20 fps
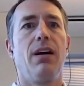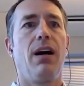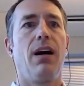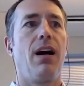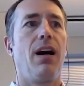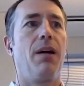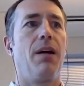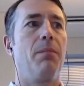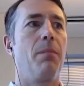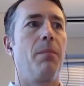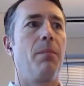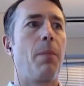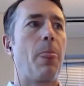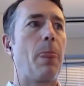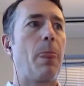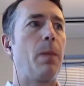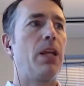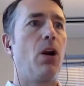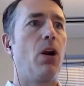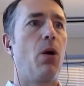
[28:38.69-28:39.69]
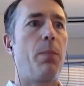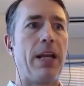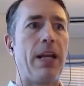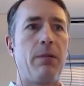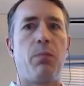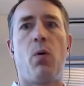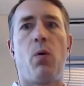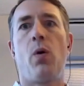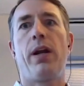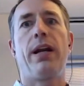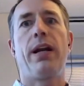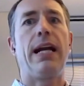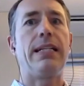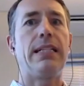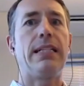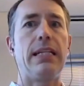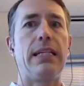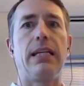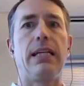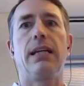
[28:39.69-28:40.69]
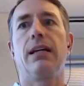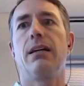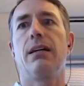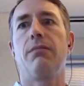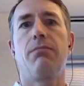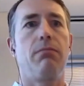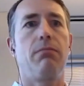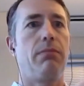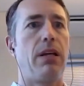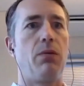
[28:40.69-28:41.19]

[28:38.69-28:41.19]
pain point idea.